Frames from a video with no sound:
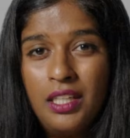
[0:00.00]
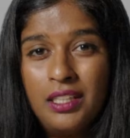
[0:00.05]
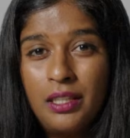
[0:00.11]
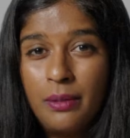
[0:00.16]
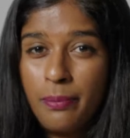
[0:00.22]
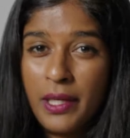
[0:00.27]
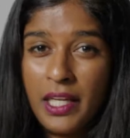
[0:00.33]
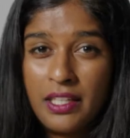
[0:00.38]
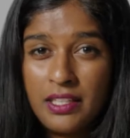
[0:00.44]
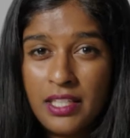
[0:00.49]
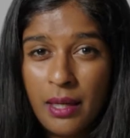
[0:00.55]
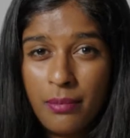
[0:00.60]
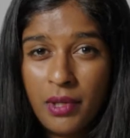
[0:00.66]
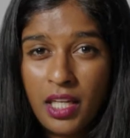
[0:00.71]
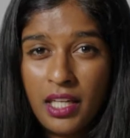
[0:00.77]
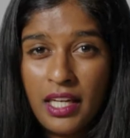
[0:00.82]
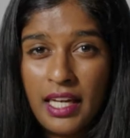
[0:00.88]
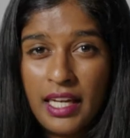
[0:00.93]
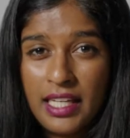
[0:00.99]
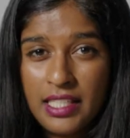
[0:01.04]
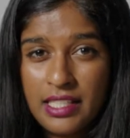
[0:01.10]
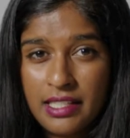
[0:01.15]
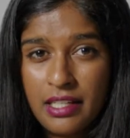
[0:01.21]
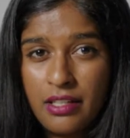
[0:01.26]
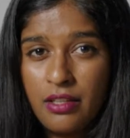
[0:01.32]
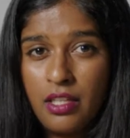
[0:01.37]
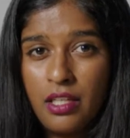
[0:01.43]
The pandemic
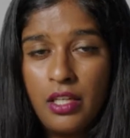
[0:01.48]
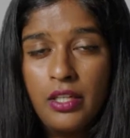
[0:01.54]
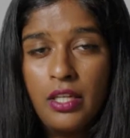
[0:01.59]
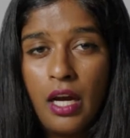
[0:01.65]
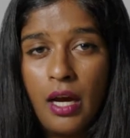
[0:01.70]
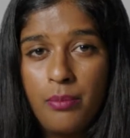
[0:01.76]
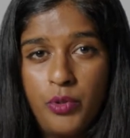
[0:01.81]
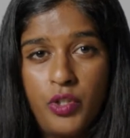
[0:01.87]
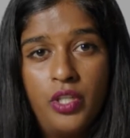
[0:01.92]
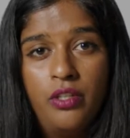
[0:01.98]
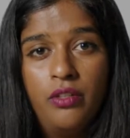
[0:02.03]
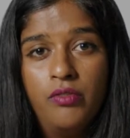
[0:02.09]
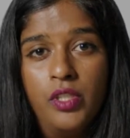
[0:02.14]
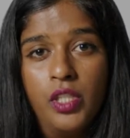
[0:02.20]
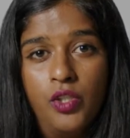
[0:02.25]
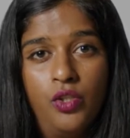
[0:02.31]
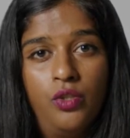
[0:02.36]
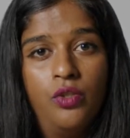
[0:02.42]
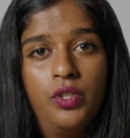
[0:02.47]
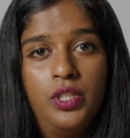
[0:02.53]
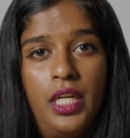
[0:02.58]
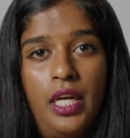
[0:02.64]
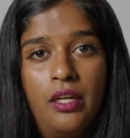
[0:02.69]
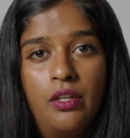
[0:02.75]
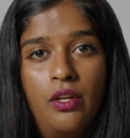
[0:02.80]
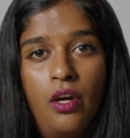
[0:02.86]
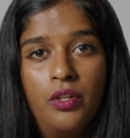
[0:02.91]
hastened the adoption of digital
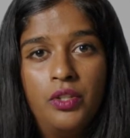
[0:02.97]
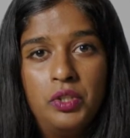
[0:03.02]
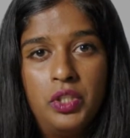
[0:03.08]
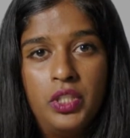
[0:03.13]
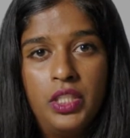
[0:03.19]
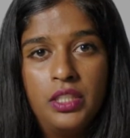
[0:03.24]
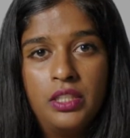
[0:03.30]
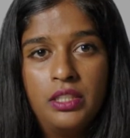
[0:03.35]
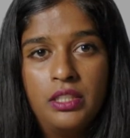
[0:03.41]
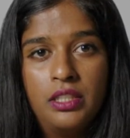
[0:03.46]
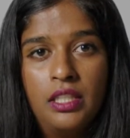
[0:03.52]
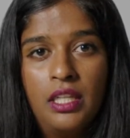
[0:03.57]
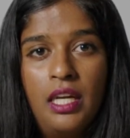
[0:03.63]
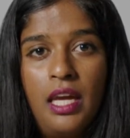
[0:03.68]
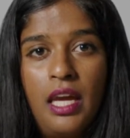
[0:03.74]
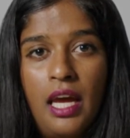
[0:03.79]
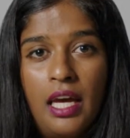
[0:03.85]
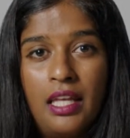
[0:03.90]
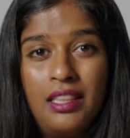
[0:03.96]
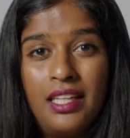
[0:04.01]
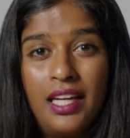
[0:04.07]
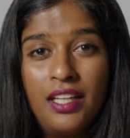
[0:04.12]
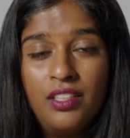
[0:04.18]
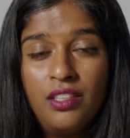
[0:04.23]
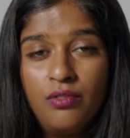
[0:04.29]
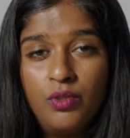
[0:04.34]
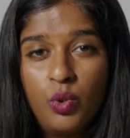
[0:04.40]
technologies. At the
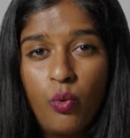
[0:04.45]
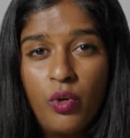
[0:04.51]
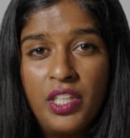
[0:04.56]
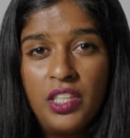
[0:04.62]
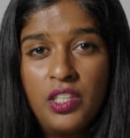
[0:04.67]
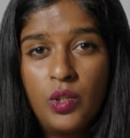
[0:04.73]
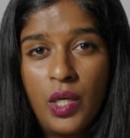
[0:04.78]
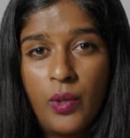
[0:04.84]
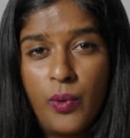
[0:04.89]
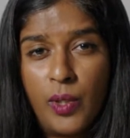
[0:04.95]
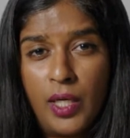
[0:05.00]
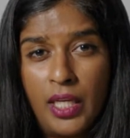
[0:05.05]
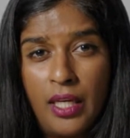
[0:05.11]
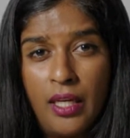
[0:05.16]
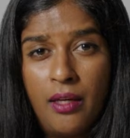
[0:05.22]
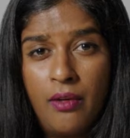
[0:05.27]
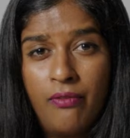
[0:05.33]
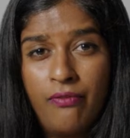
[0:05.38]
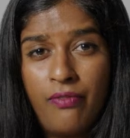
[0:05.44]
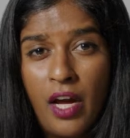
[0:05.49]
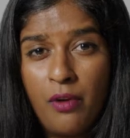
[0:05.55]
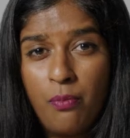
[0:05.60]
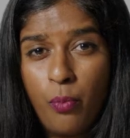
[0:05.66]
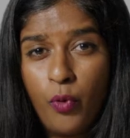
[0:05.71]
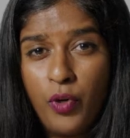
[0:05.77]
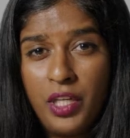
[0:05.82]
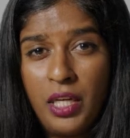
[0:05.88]
end of 2020,
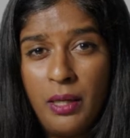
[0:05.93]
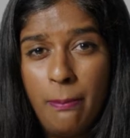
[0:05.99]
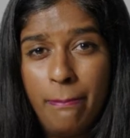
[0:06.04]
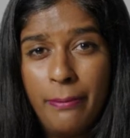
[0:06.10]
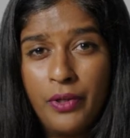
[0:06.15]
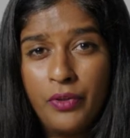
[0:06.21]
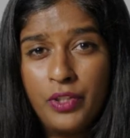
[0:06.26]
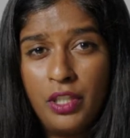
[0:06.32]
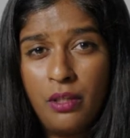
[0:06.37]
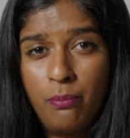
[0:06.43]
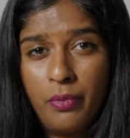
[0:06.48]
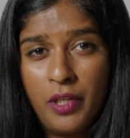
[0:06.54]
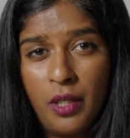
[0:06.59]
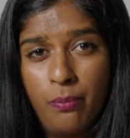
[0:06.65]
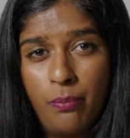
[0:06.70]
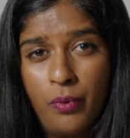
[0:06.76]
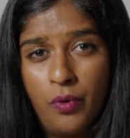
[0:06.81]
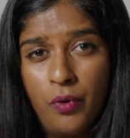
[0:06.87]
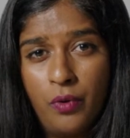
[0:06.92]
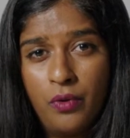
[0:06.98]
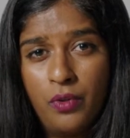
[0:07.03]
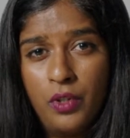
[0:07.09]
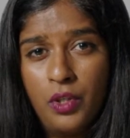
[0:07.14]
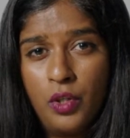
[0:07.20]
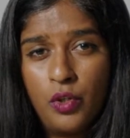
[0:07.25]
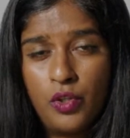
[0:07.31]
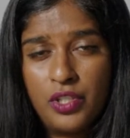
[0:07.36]
5.8 billion people,
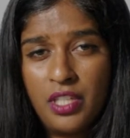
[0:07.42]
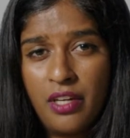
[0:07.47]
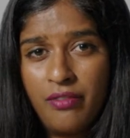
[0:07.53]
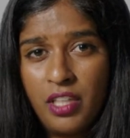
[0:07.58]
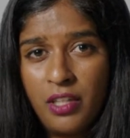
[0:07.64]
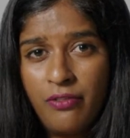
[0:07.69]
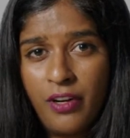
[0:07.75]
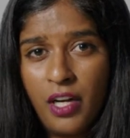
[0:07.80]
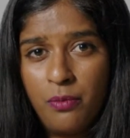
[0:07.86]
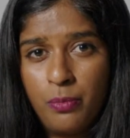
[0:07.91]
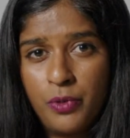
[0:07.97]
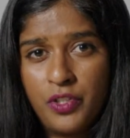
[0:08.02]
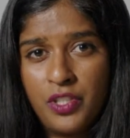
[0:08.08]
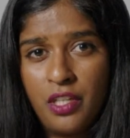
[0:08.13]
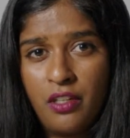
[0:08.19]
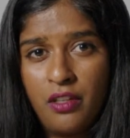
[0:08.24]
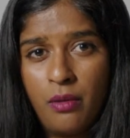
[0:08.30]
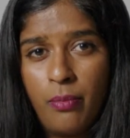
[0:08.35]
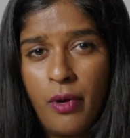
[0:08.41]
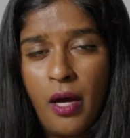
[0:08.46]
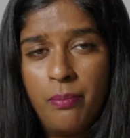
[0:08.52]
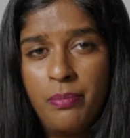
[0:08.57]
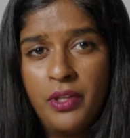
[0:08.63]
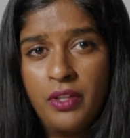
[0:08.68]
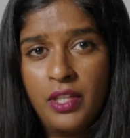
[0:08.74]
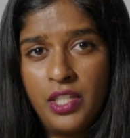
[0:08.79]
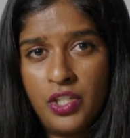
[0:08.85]
or 75% of the
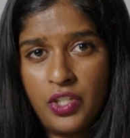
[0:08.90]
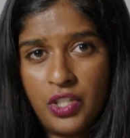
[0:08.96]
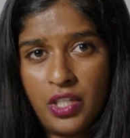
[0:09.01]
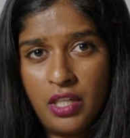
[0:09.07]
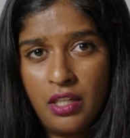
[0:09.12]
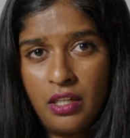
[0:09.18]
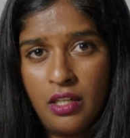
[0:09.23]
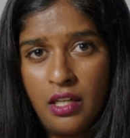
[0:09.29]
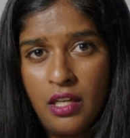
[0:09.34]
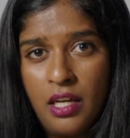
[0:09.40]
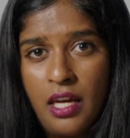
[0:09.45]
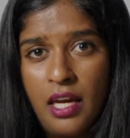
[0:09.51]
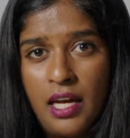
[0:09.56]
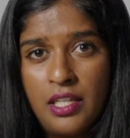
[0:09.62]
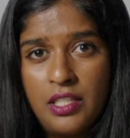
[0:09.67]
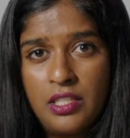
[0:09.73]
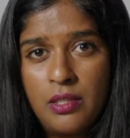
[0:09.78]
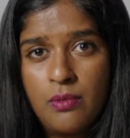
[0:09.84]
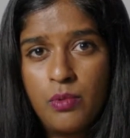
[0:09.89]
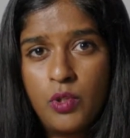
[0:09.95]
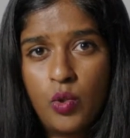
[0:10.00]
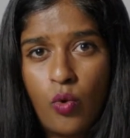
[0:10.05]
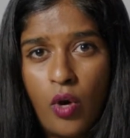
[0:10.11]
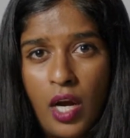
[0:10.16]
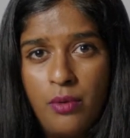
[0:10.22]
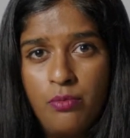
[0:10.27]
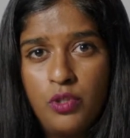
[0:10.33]
population, had
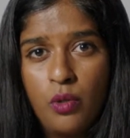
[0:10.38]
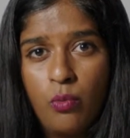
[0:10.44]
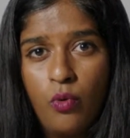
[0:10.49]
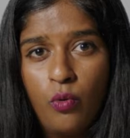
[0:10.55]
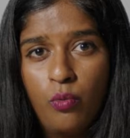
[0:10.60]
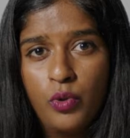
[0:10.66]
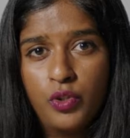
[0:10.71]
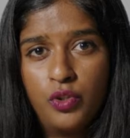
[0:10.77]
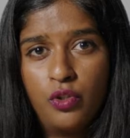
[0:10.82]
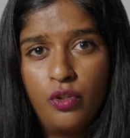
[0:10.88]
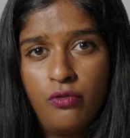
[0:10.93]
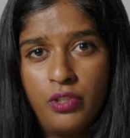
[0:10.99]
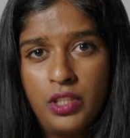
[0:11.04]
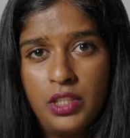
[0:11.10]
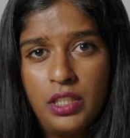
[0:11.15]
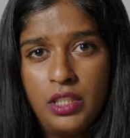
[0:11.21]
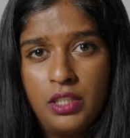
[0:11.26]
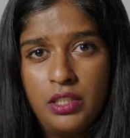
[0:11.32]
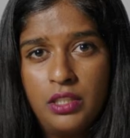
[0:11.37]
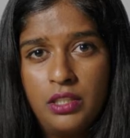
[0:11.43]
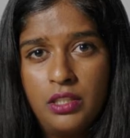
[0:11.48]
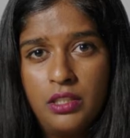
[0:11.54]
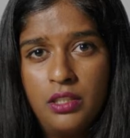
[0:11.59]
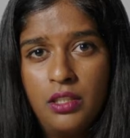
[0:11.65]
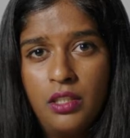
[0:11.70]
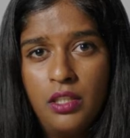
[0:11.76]
subscribed to mobile services.